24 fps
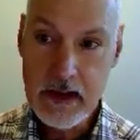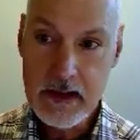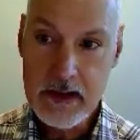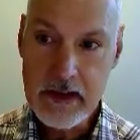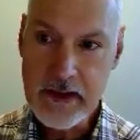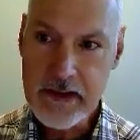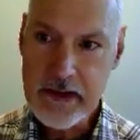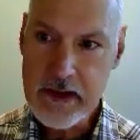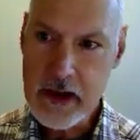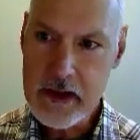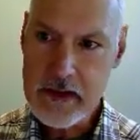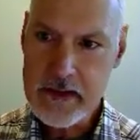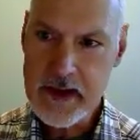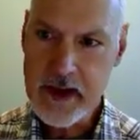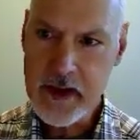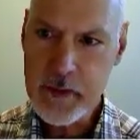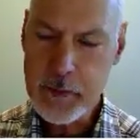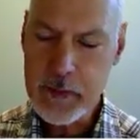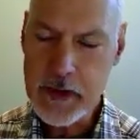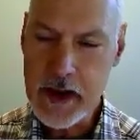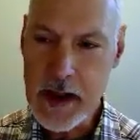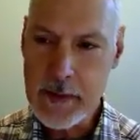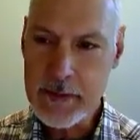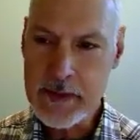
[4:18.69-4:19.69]
To start this
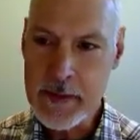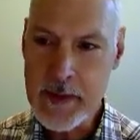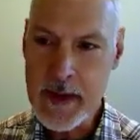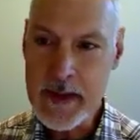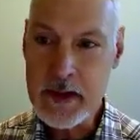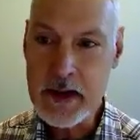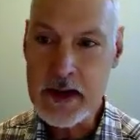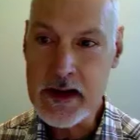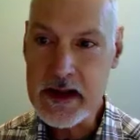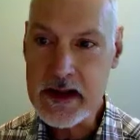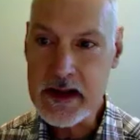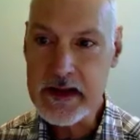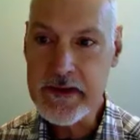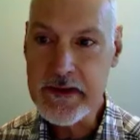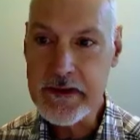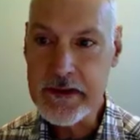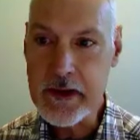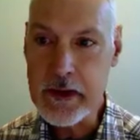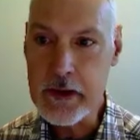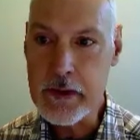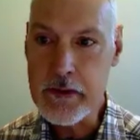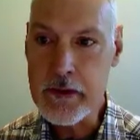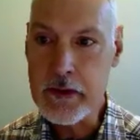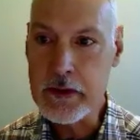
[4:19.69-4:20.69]
problem, I'm going to
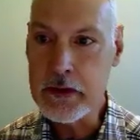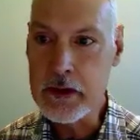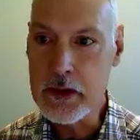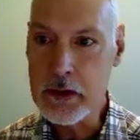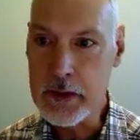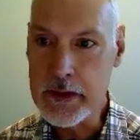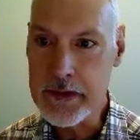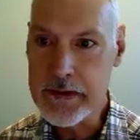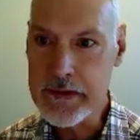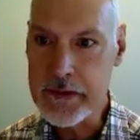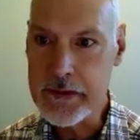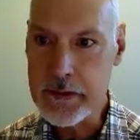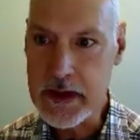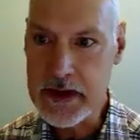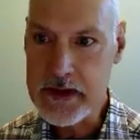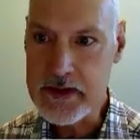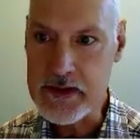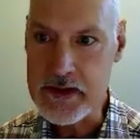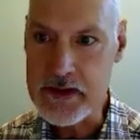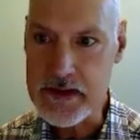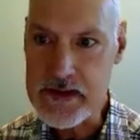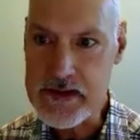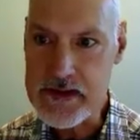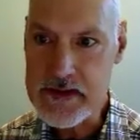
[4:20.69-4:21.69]
consider their Lewis
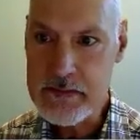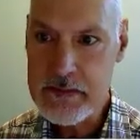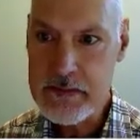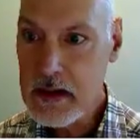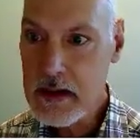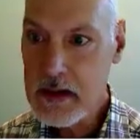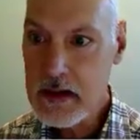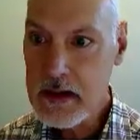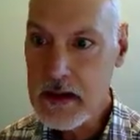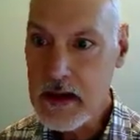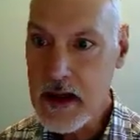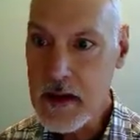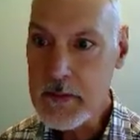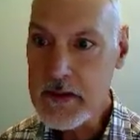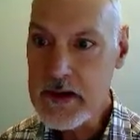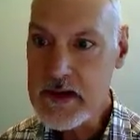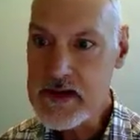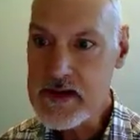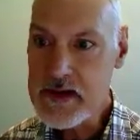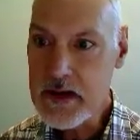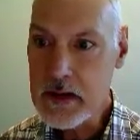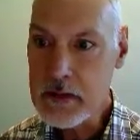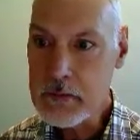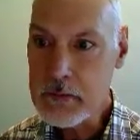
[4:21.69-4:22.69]
structures. I'm going
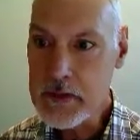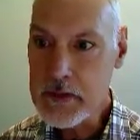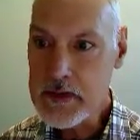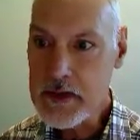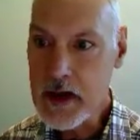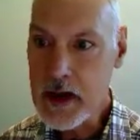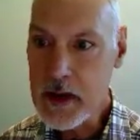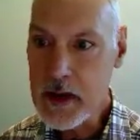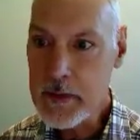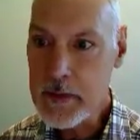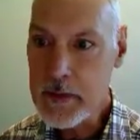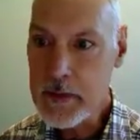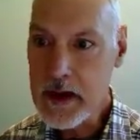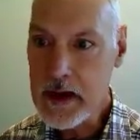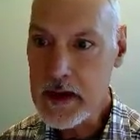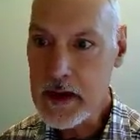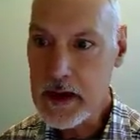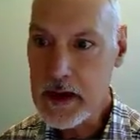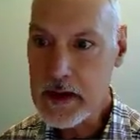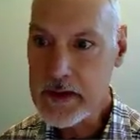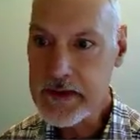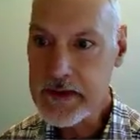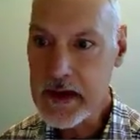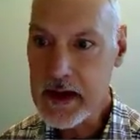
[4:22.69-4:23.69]
to start with carbon
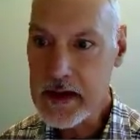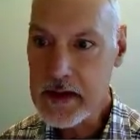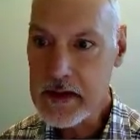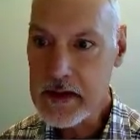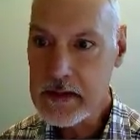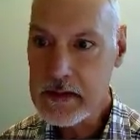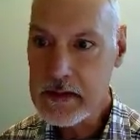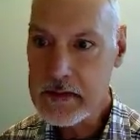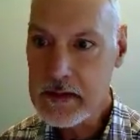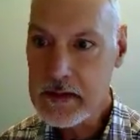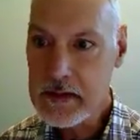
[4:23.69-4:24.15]
dioxide.